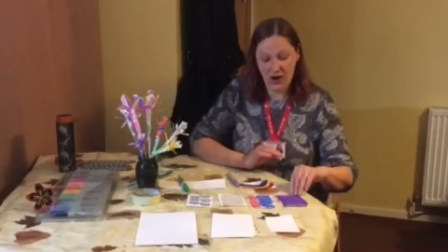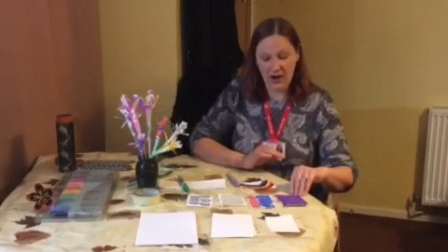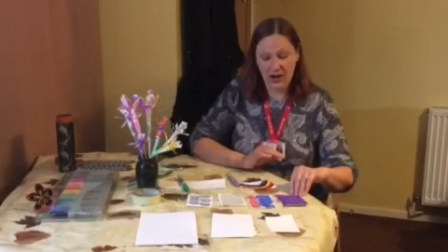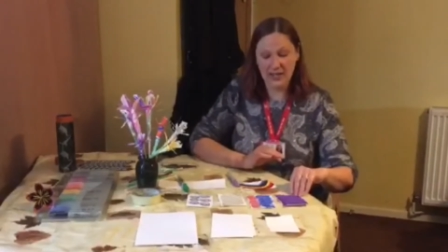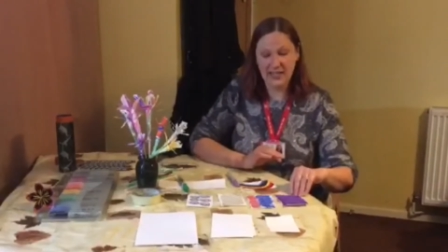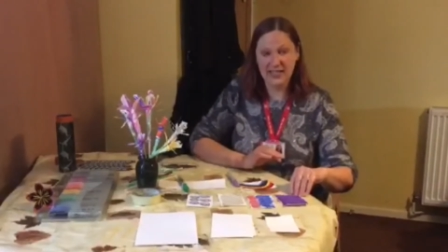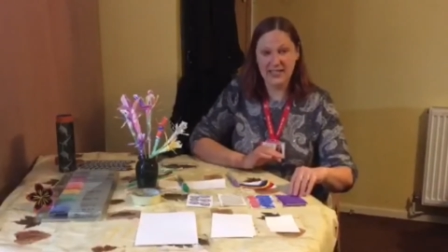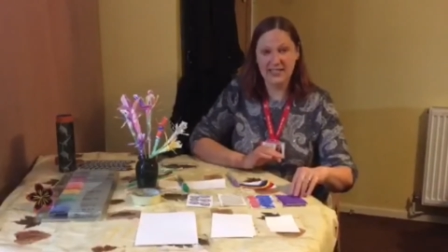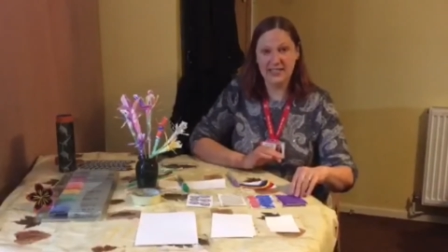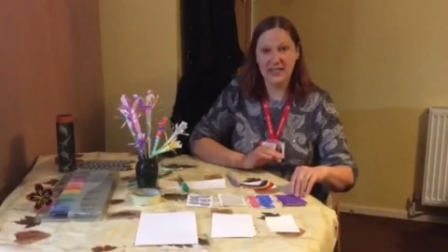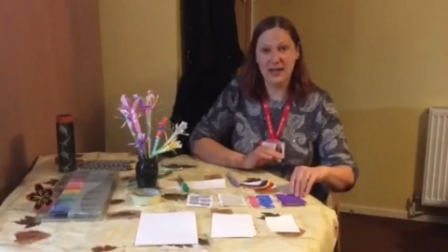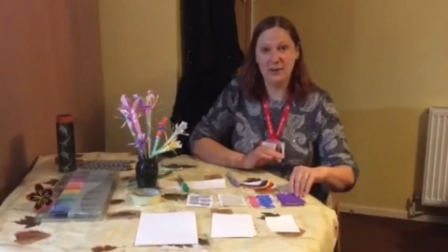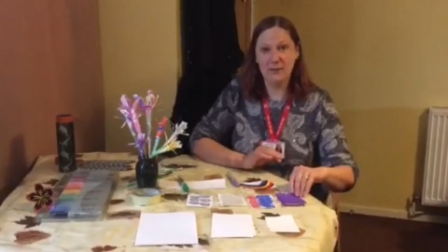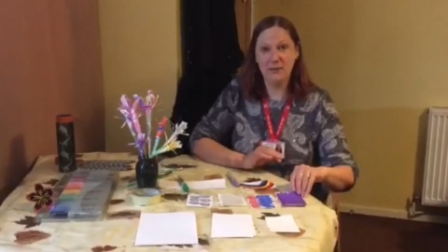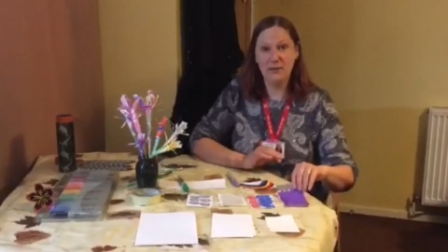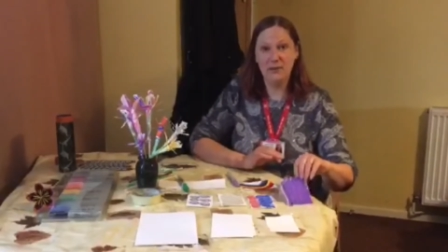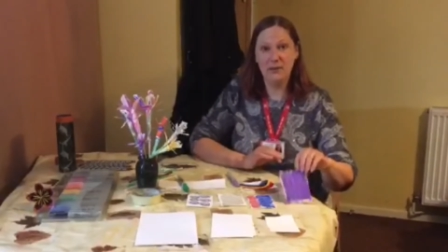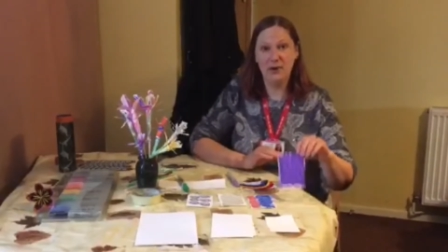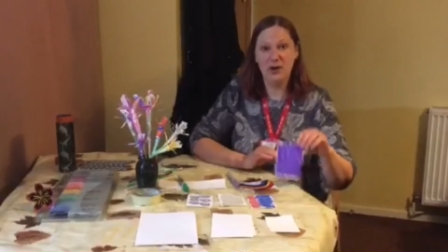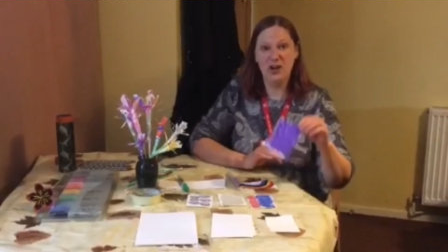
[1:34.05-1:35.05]
I did
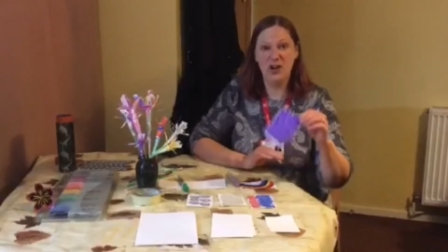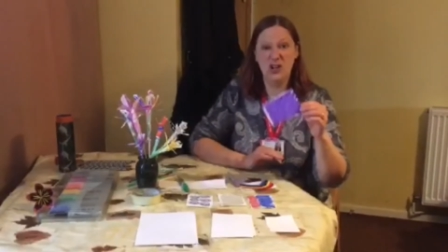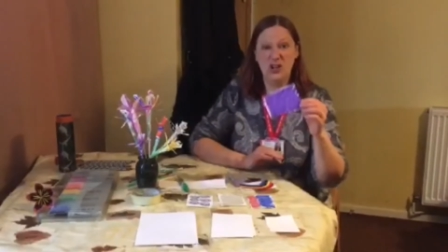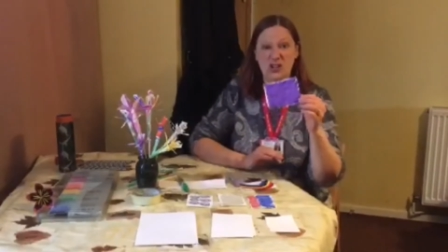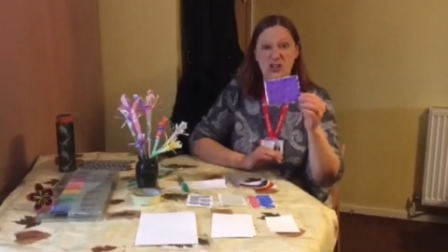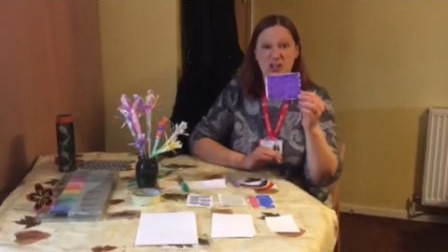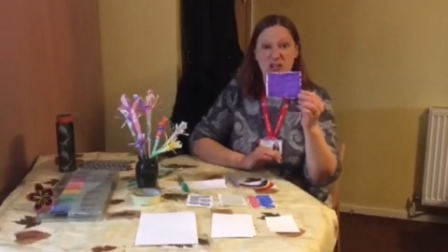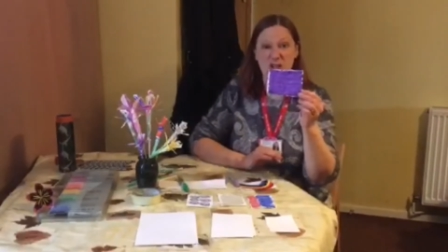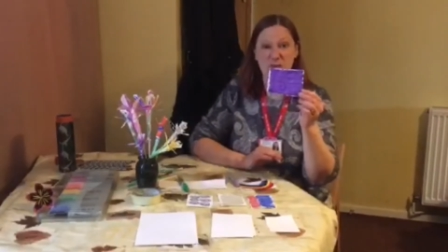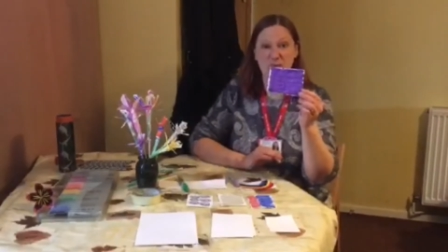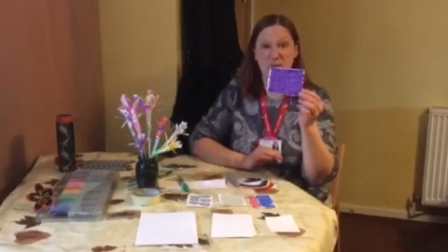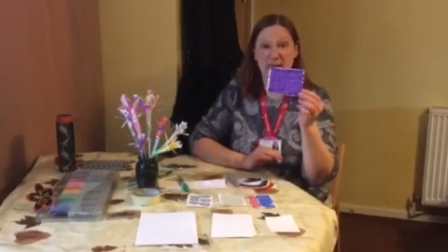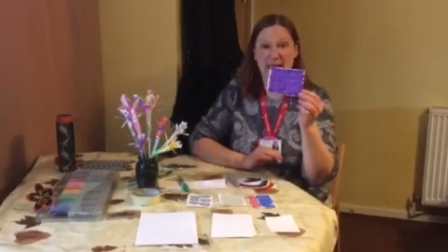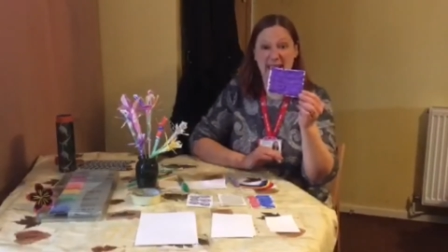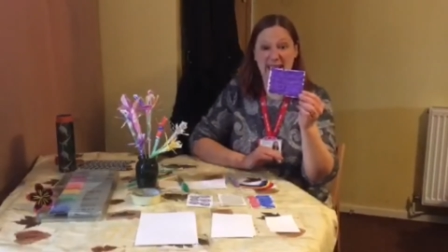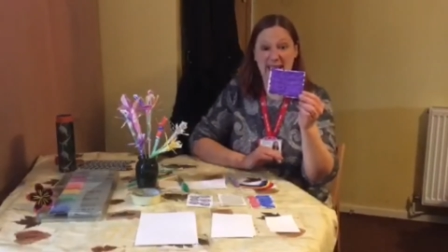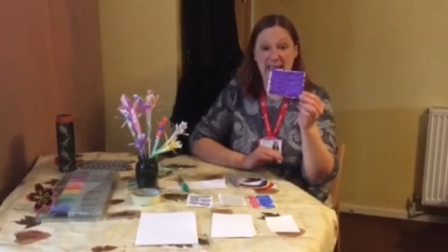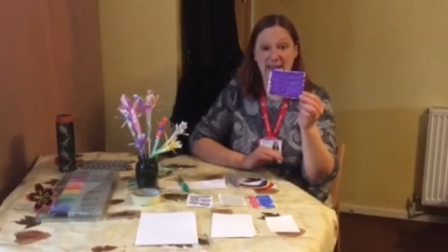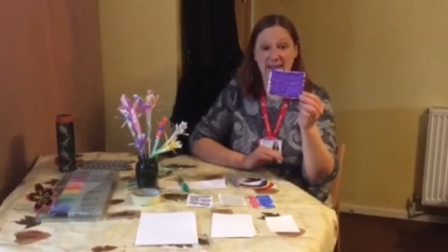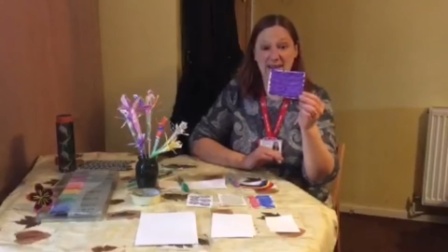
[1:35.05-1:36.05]
some just
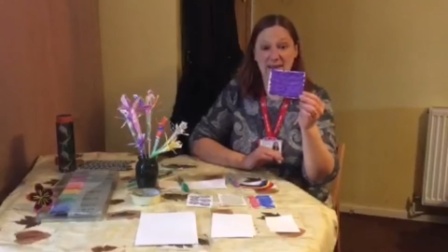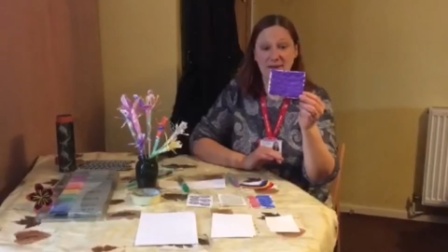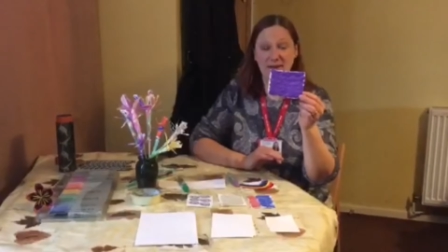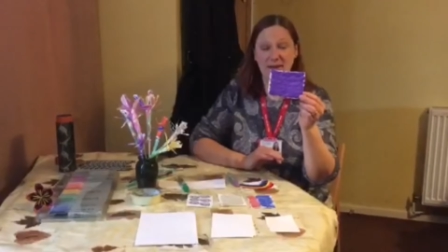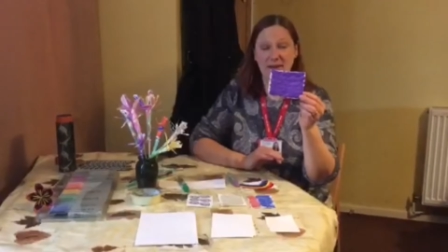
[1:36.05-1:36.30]
plain,